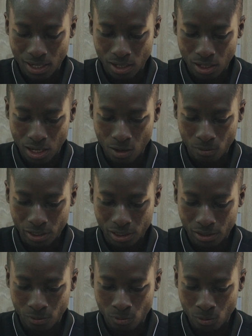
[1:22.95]
I'll
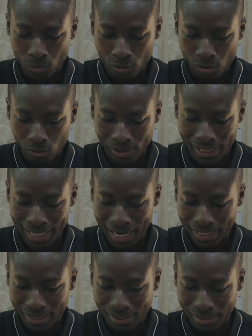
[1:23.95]
go to
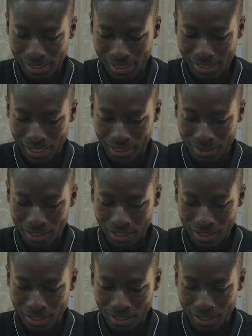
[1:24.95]
get data.